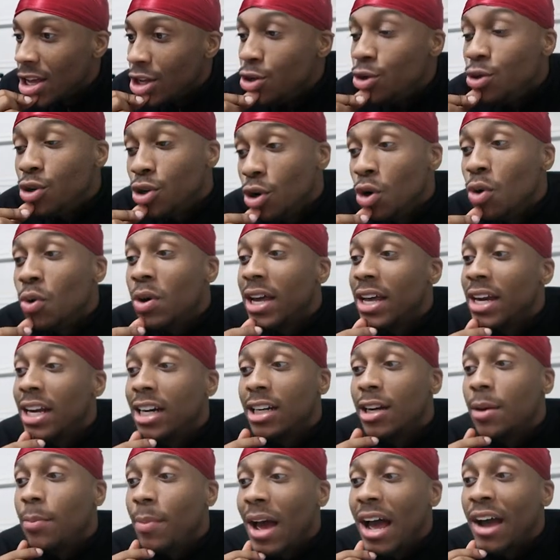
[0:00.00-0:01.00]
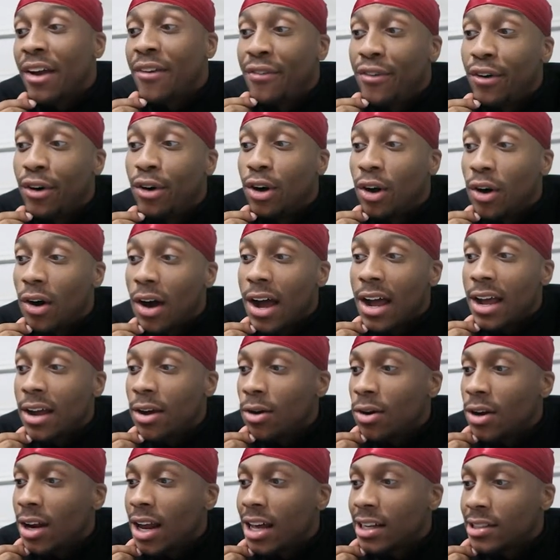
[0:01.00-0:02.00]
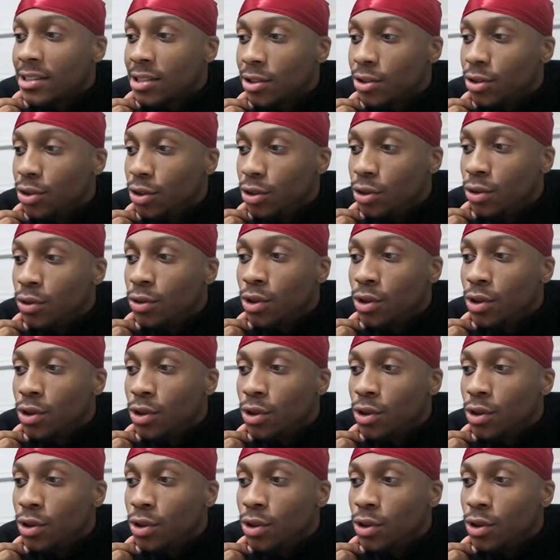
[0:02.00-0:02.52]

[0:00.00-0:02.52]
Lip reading: You do get in the backfield, though. I ain't gonna lie to you.